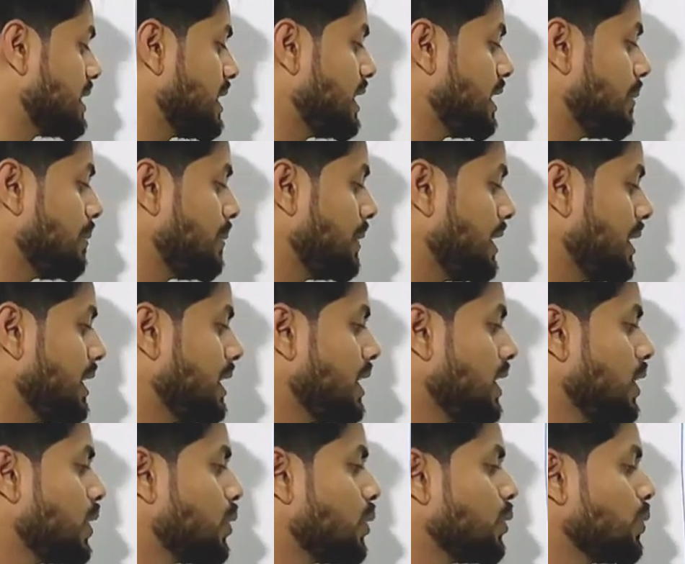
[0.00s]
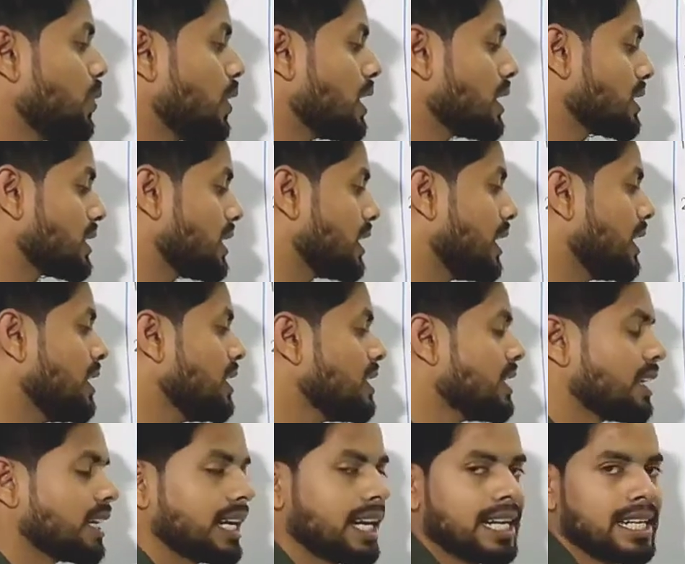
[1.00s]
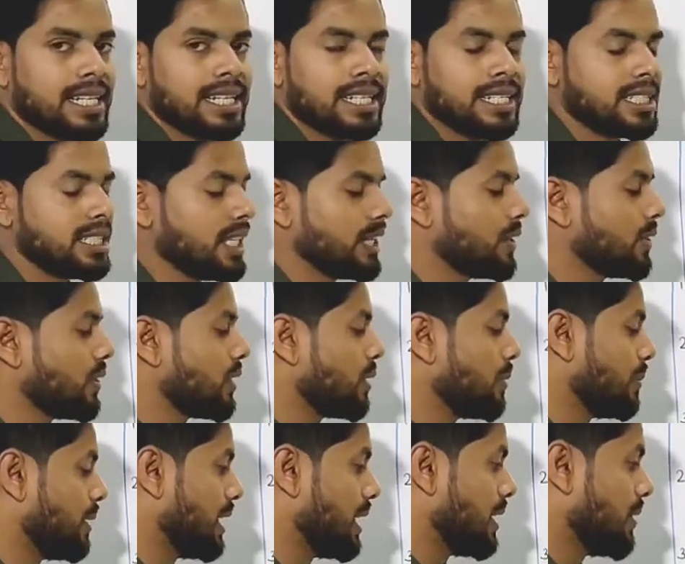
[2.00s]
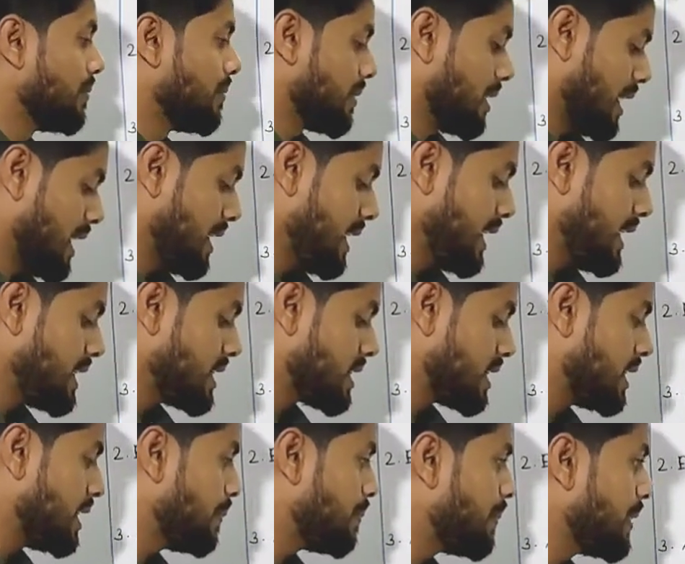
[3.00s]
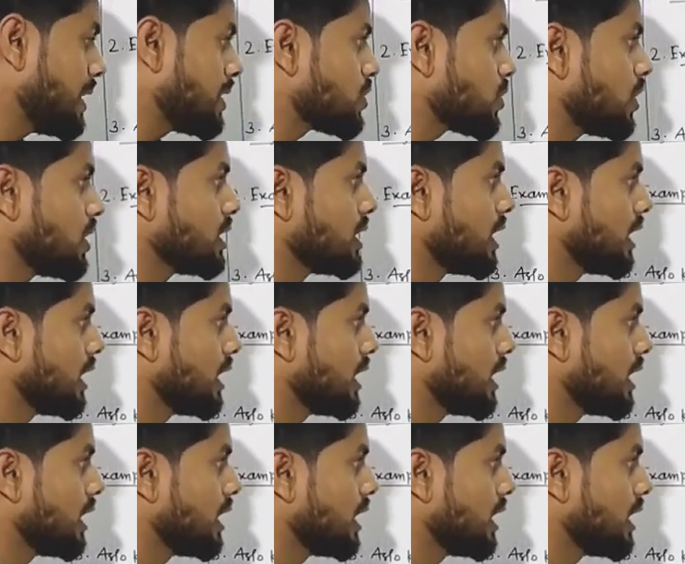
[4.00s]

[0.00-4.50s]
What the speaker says: GDP towards the country's economy, and it depends on